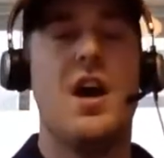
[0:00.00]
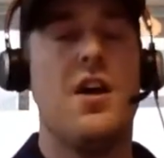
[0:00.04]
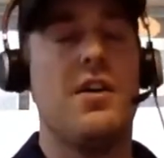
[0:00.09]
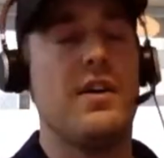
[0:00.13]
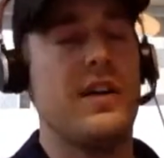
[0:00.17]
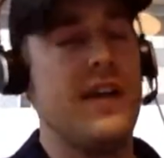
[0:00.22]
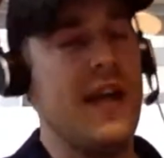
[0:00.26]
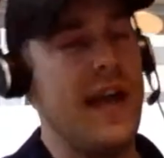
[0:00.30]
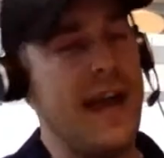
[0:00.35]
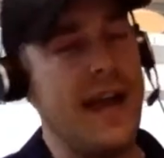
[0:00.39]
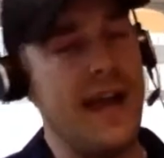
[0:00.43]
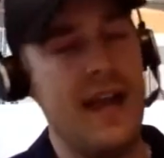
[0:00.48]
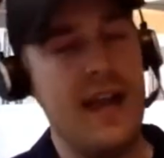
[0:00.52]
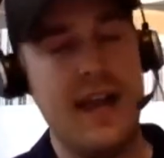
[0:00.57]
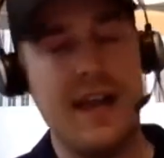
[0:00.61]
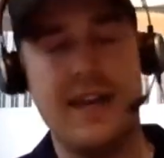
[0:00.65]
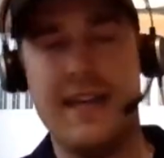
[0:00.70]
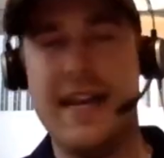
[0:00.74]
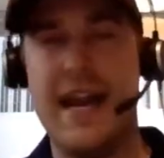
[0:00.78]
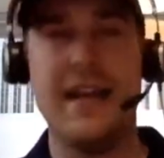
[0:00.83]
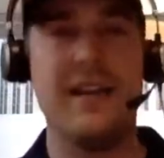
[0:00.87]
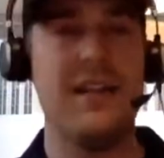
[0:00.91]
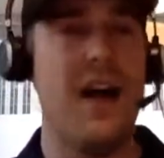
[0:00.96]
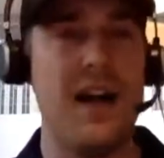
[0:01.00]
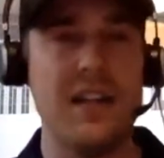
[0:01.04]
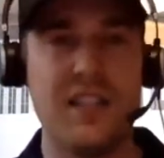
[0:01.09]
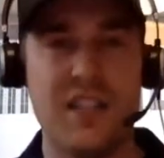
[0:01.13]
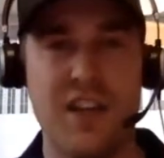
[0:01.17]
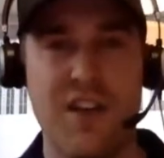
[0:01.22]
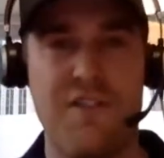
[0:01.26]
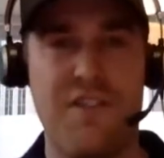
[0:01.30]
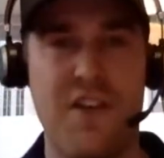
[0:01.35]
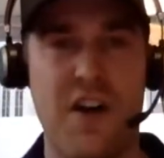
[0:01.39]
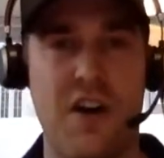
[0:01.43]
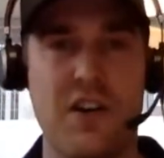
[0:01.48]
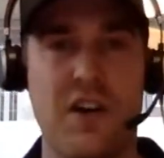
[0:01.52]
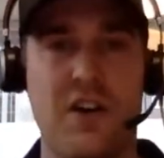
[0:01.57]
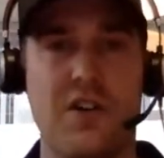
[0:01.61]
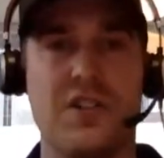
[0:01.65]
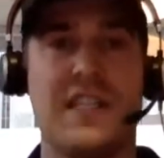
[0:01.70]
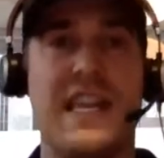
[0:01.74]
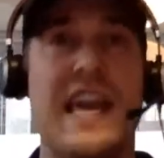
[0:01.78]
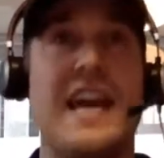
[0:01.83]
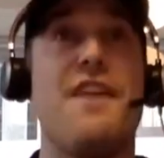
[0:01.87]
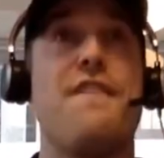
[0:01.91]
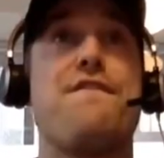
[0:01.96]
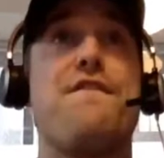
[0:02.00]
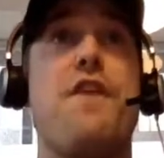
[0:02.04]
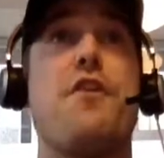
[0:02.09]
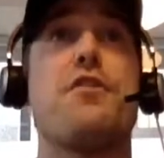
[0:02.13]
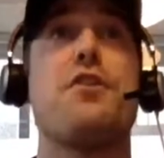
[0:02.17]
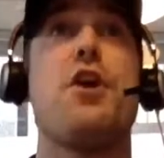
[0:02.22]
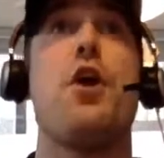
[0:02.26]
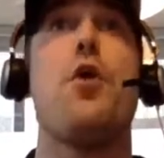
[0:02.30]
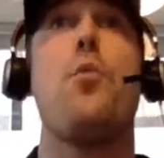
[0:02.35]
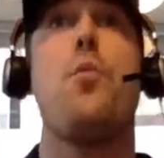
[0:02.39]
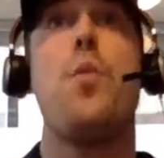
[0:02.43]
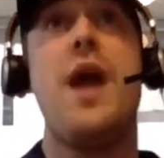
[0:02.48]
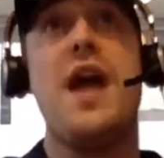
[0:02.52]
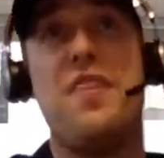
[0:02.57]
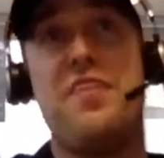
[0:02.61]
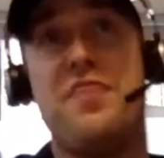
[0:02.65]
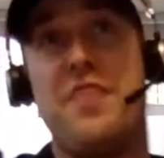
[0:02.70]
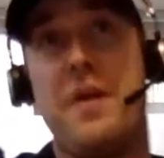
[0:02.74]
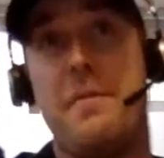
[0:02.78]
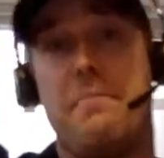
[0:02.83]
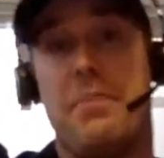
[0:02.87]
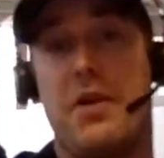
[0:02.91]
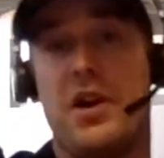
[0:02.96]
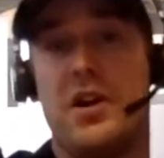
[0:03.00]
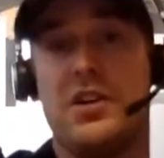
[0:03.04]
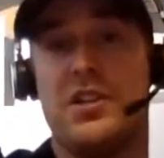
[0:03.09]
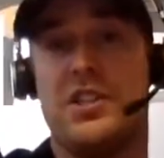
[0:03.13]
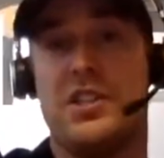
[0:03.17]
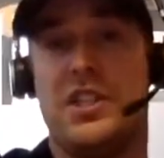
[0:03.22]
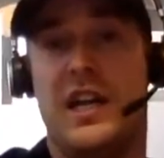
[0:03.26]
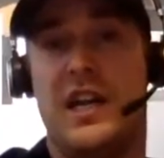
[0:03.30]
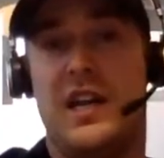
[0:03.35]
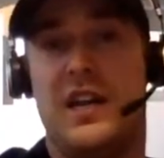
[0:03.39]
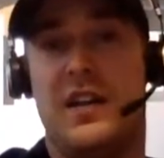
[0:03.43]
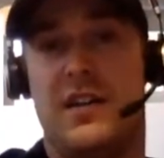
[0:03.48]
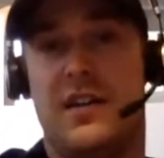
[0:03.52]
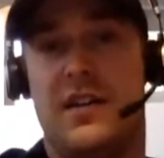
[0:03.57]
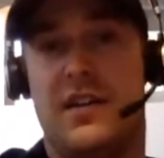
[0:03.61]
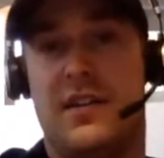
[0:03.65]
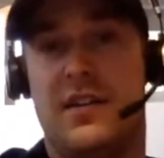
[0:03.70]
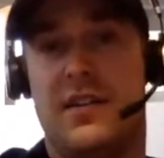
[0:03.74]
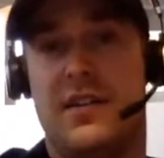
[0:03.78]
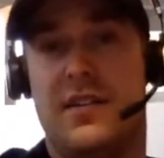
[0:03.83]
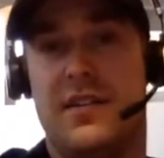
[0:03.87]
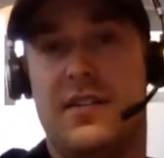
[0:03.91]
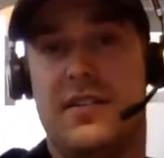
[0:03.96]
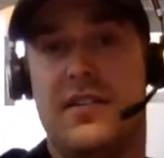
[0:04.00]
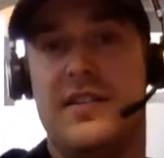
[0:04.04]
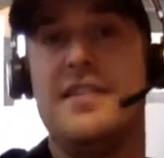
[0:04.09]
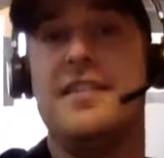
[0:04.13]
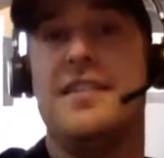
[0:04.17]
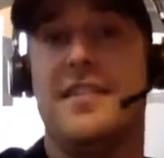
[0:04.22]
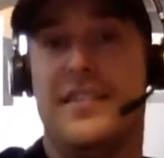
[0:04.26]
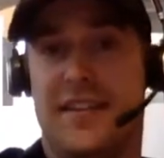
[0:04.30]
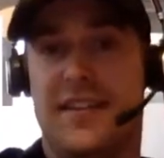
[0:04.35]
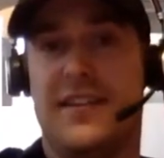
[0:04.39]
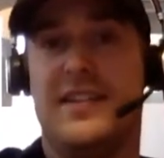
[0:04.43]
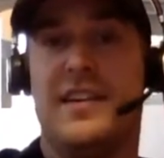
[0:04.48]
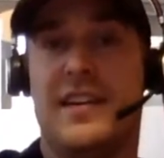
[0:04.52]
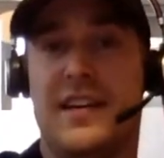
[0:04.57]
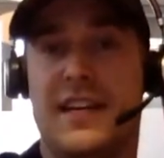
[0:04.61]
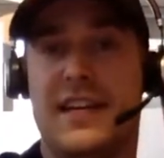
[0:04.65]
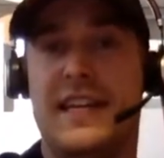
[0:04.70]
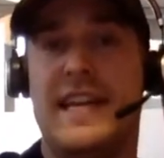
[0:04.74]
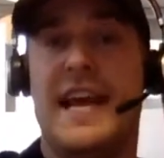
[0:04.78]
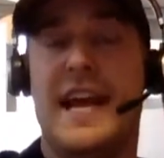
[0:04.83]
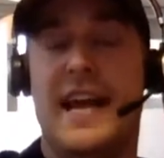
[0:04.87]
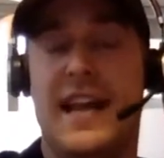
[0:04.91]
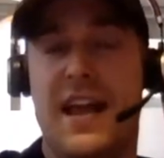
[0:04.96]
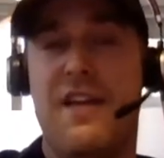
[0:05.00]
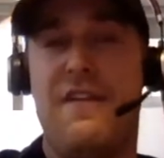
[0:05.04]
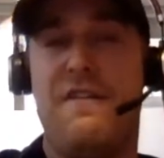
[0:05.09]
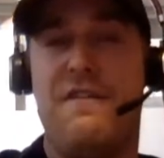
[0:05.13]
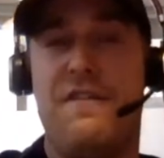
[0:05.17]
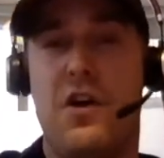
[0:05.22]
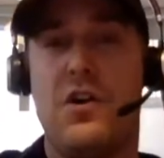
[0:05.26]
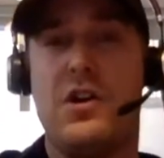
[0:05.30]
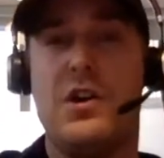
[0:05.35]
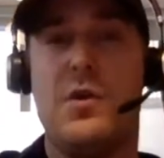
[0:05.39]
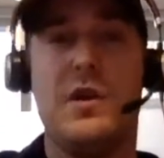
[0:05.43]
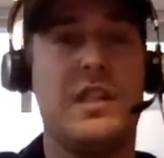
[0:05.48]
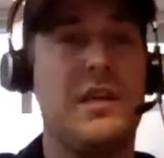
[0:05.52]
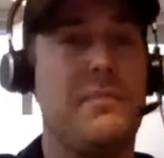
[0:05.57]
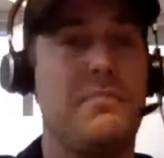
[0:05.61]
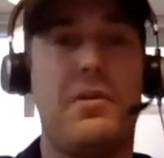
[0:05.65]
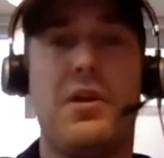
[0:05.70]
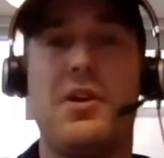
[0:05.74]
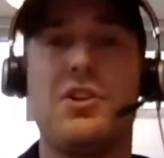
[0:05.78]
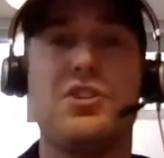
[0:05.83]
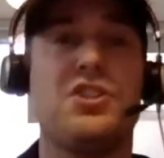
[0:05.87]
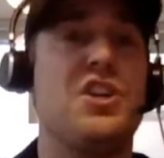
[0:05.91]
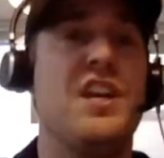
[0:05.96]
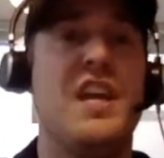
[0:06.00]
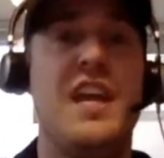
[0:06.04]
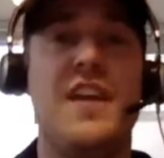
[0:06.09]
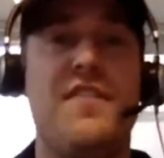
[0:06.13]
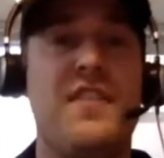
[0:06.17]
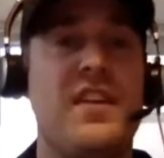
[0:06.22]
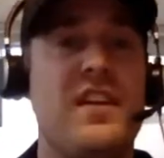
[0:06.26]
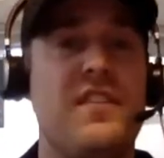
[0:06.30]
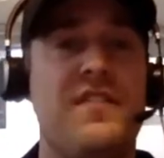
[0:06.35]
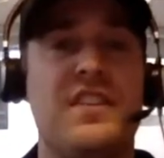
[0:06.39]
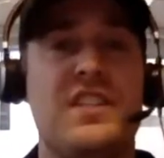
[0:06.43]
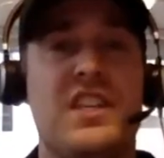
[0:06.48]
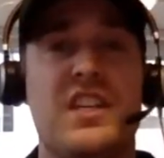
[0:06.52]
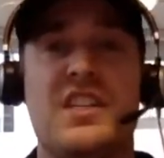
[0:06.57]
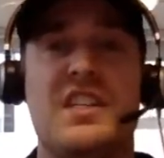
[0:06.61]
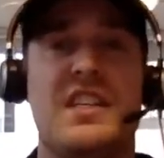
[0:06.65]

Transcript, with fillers: Okay. Take lots of photos. Get a photo with the person. Get a photo with the person, even if it's a